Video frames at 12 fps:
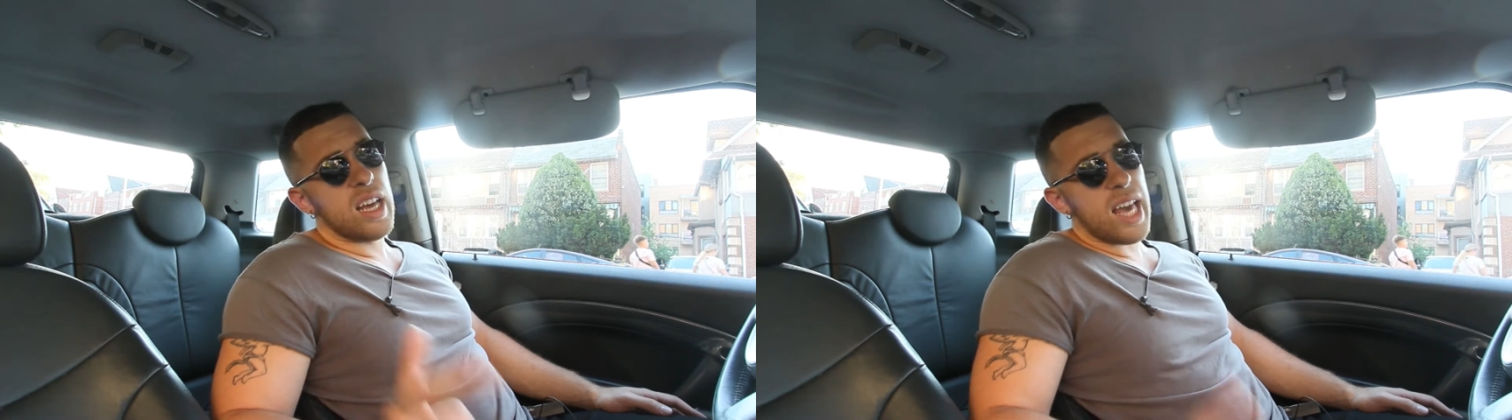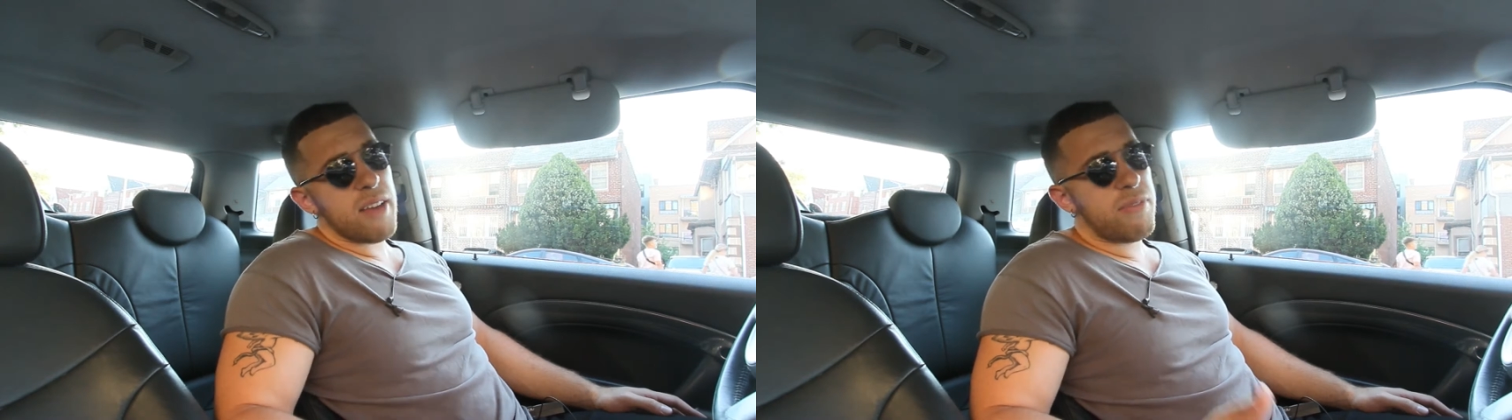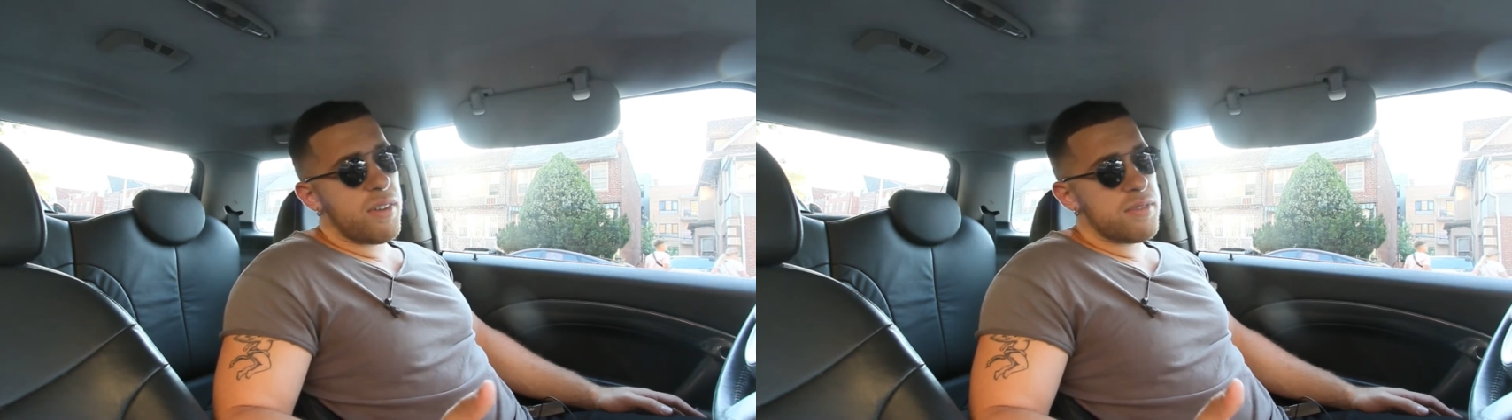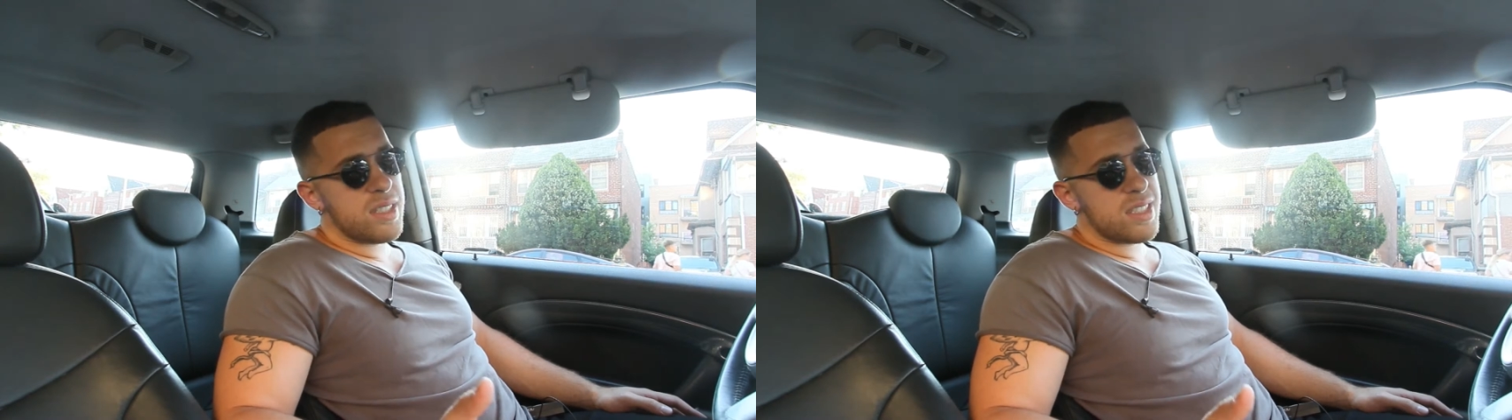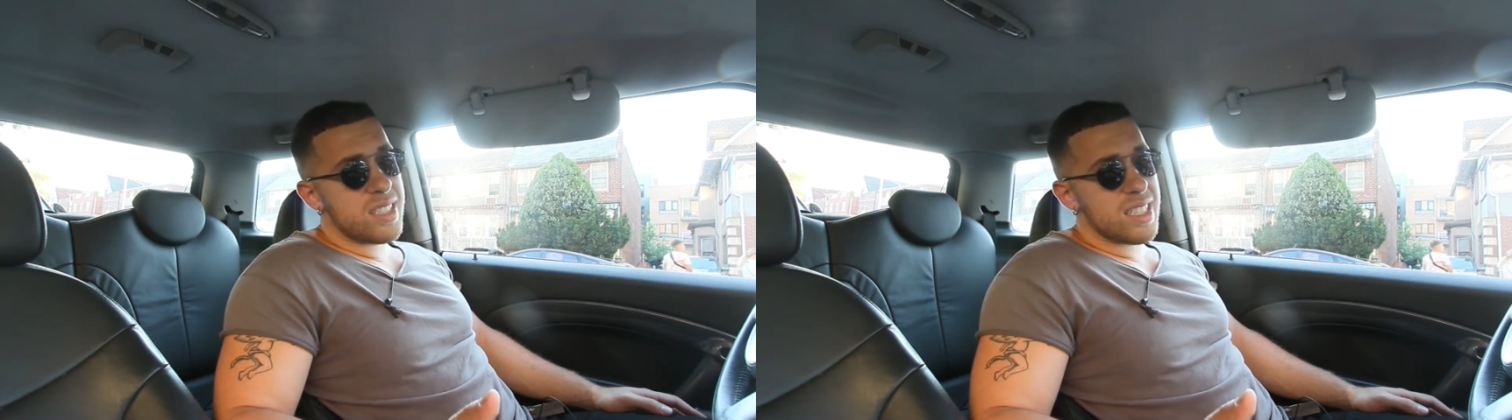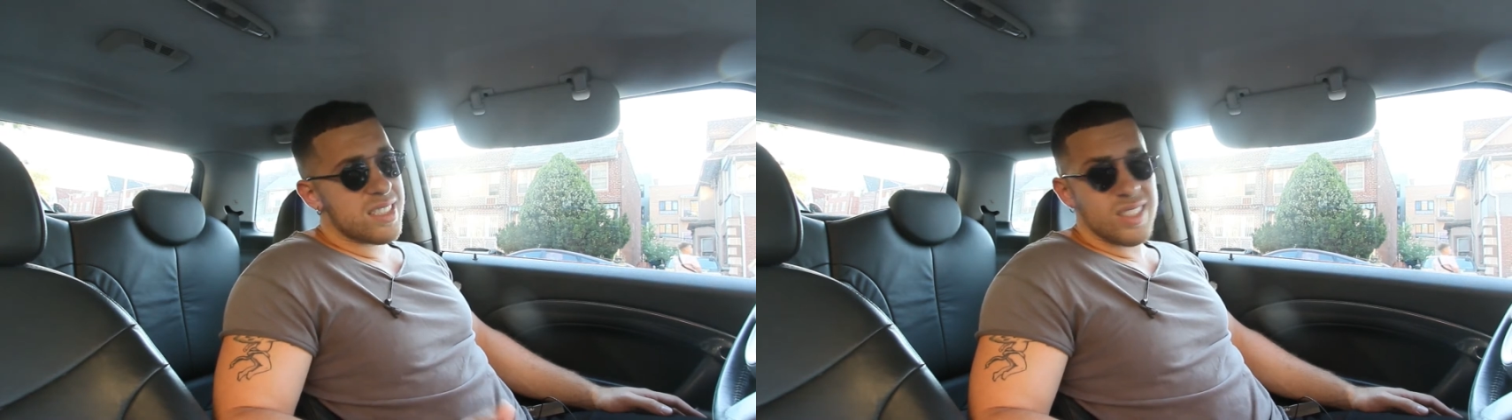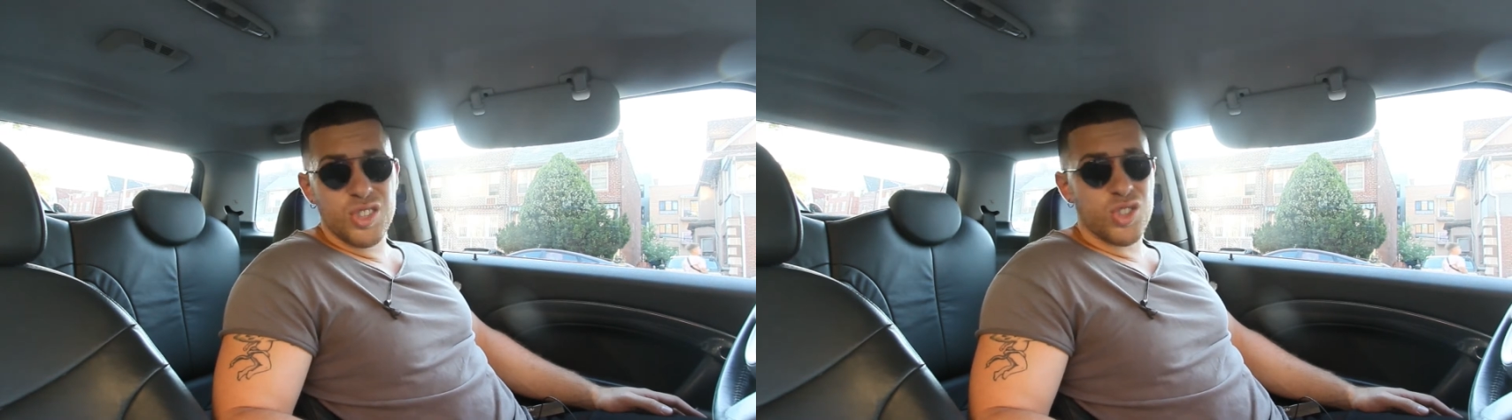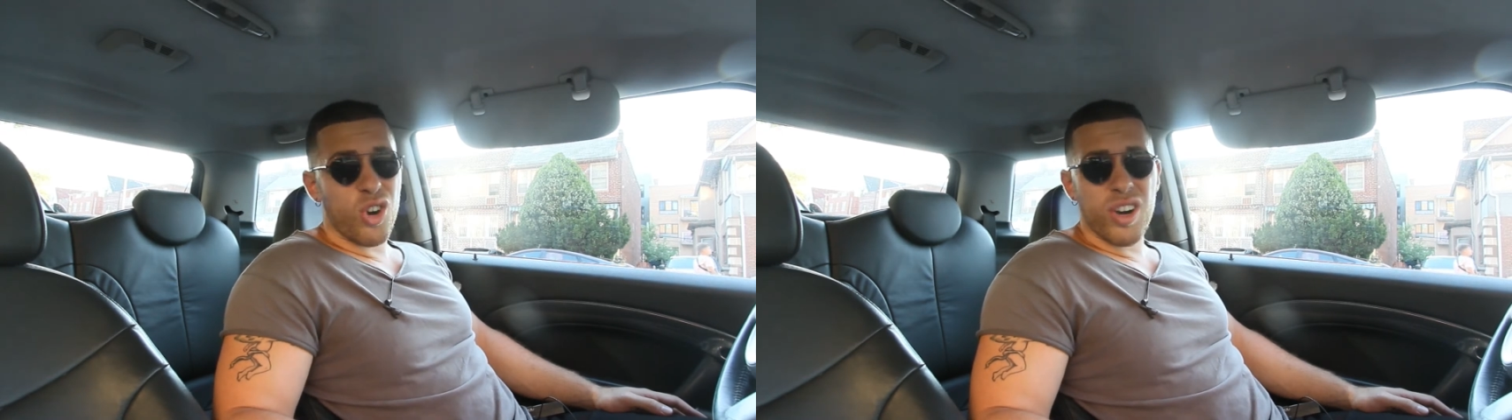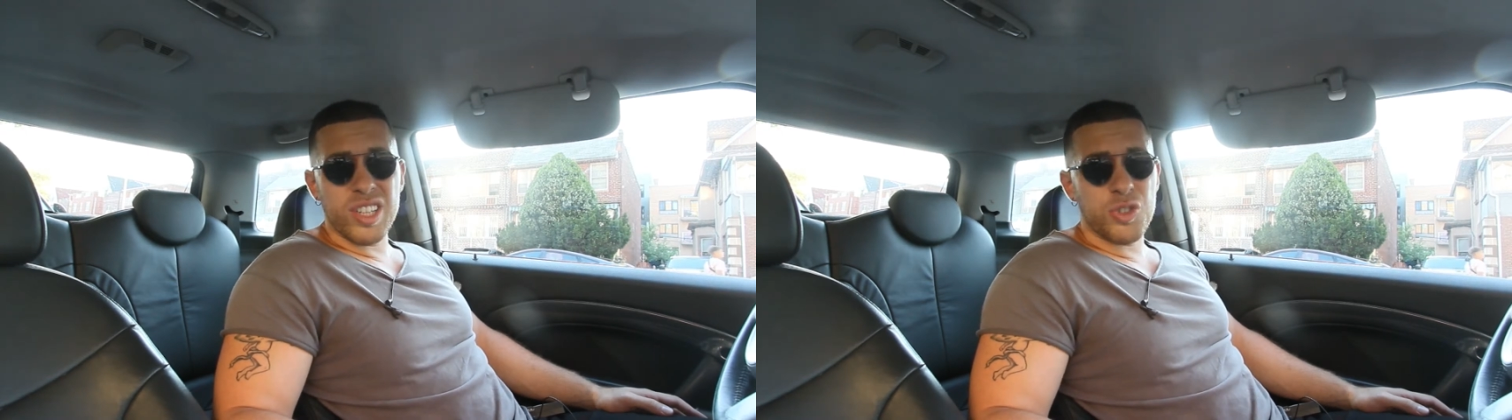F56s
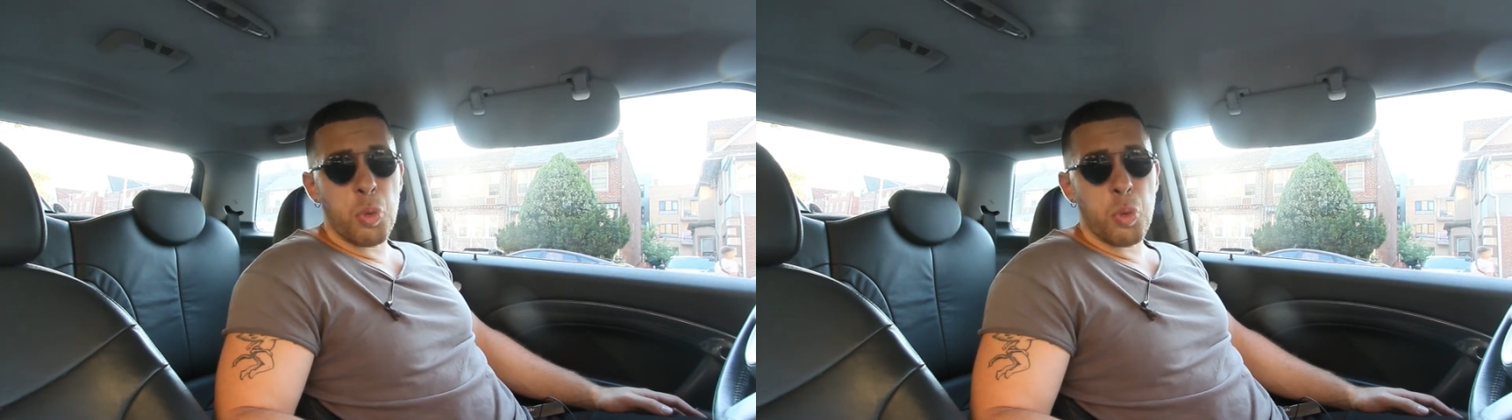start at